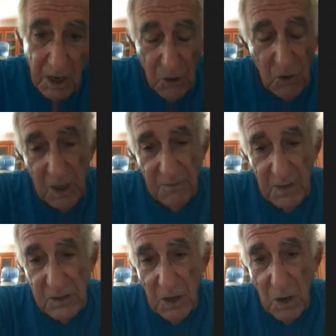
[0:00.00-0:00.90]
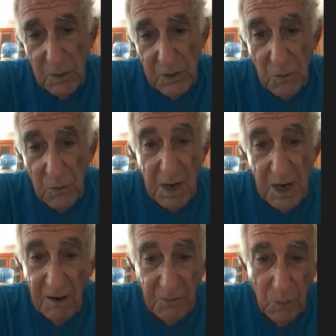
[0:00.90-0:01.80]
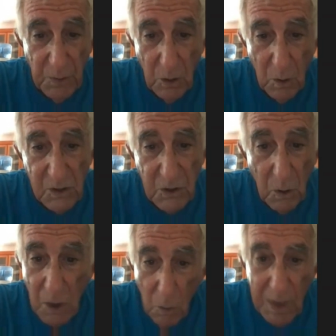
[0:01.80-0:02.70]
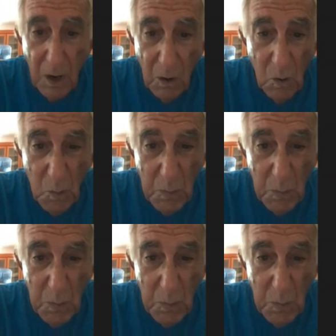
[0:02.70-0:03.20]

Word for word: You give us notes right after rehearsal. We go home